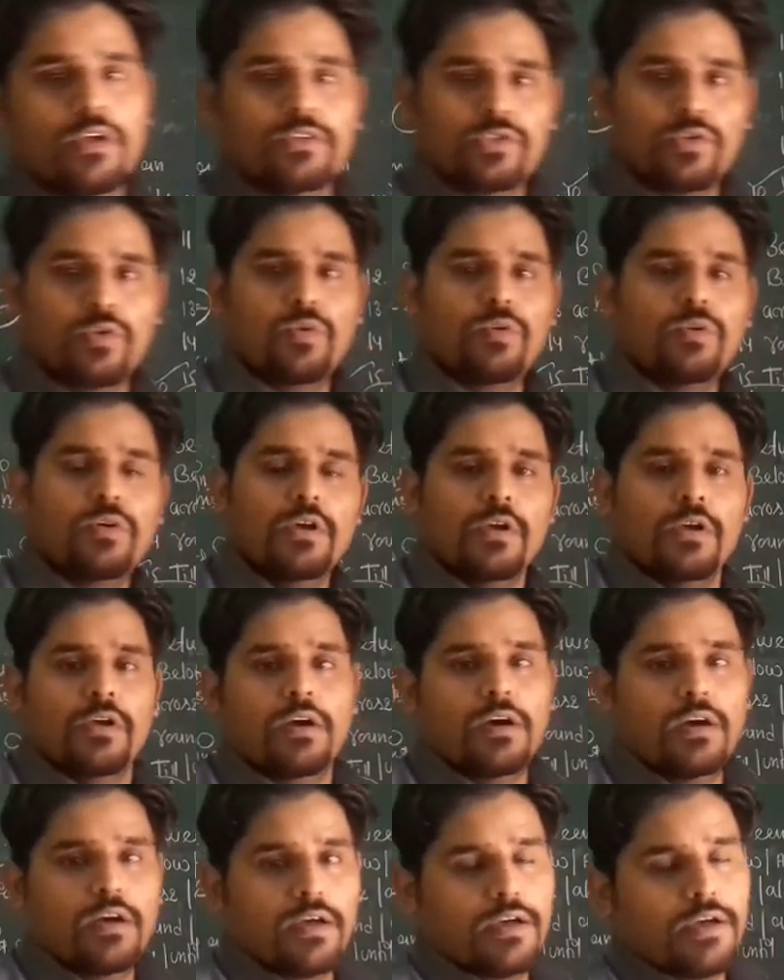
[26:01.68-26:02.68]
So
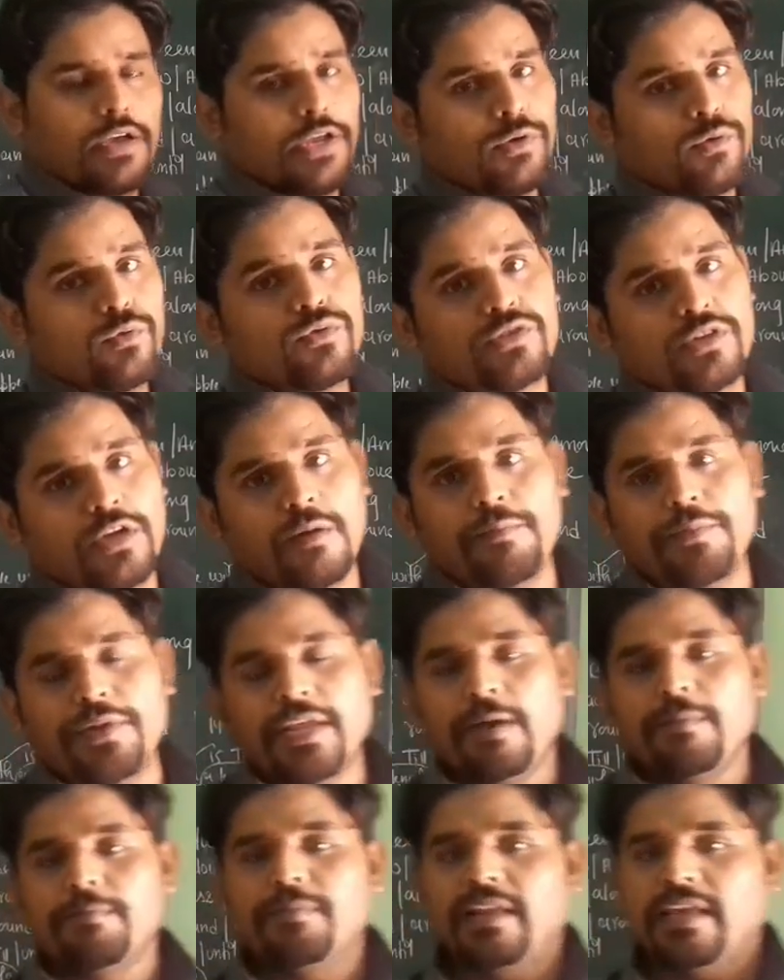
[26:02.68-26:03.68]
in whose
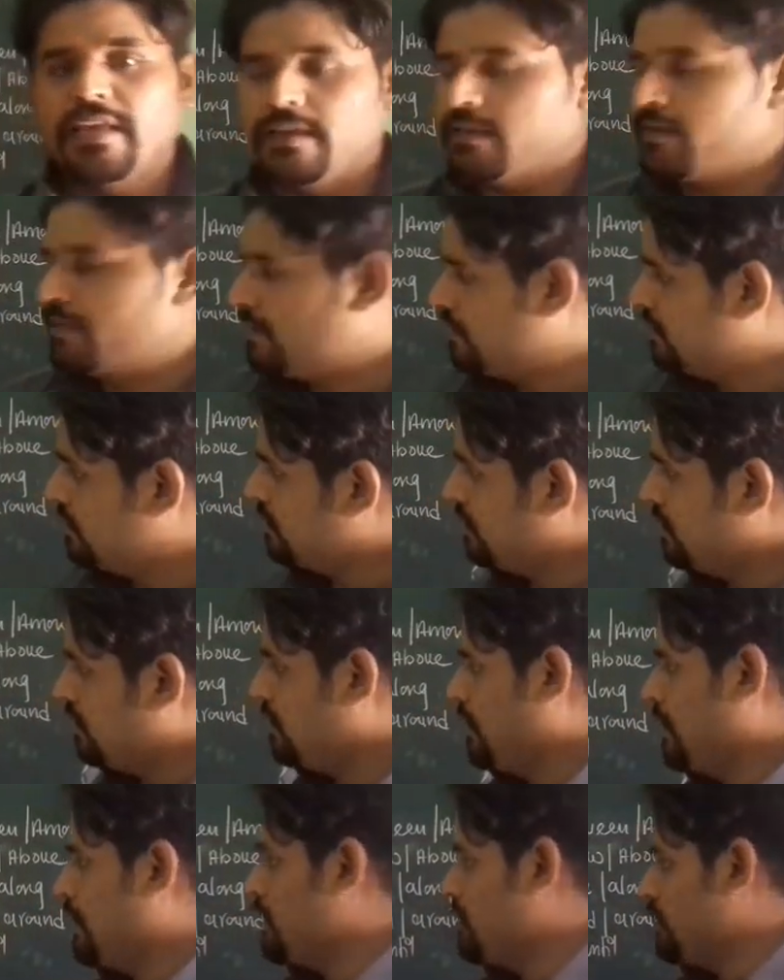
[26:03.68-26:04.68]
company I'm playing?
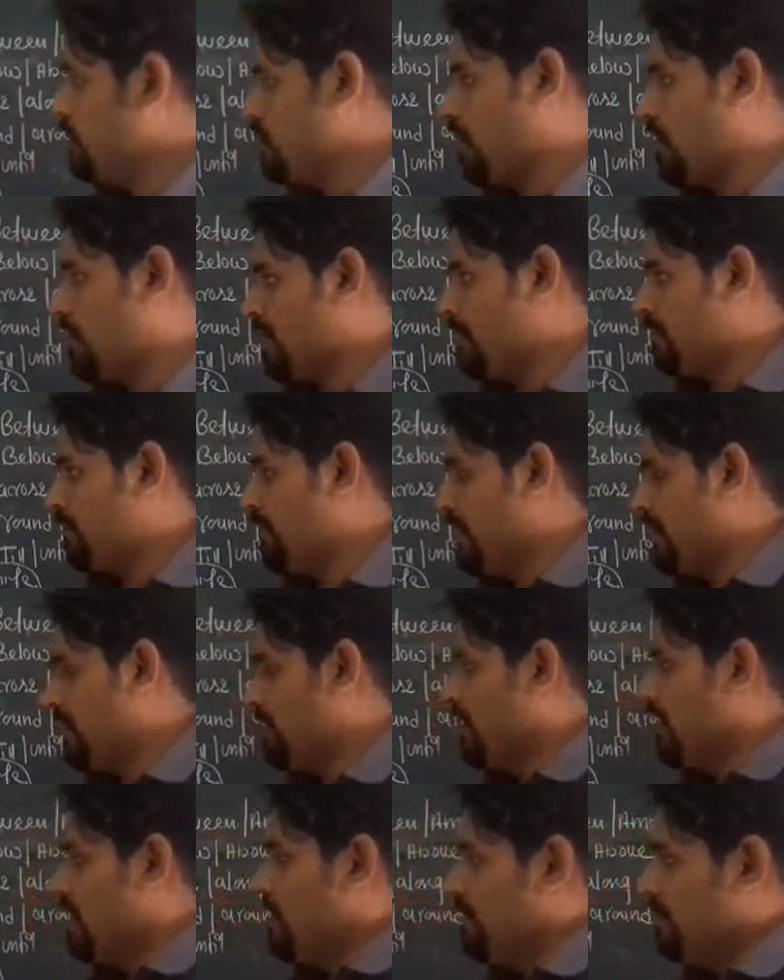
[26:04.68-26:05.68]
In your company,
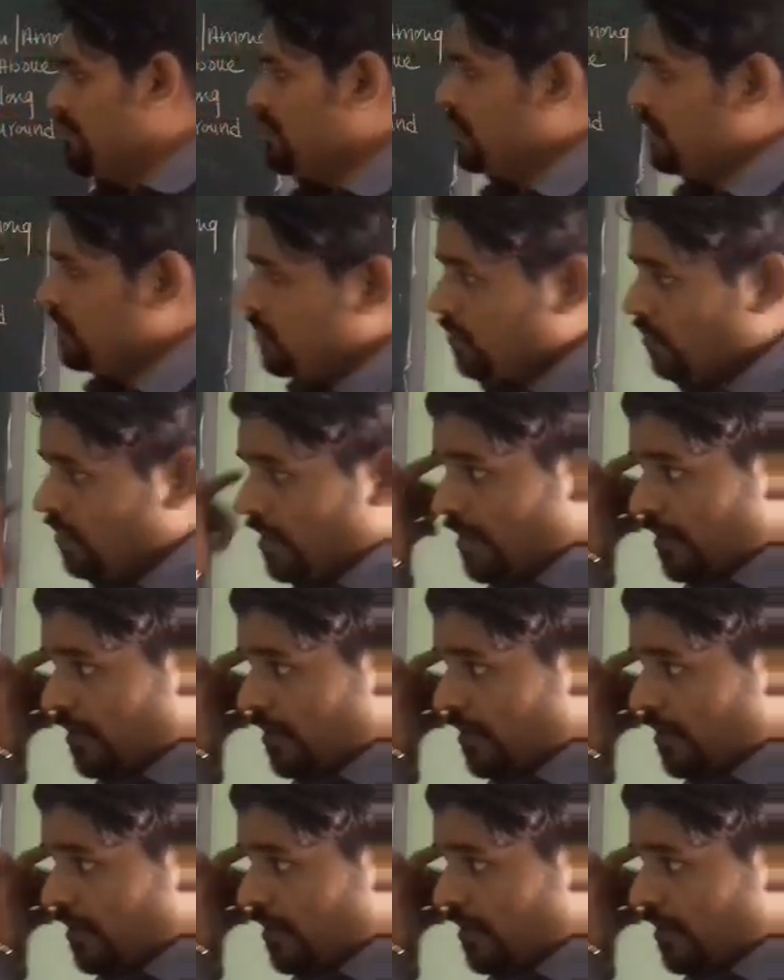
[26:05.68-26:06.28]
with you.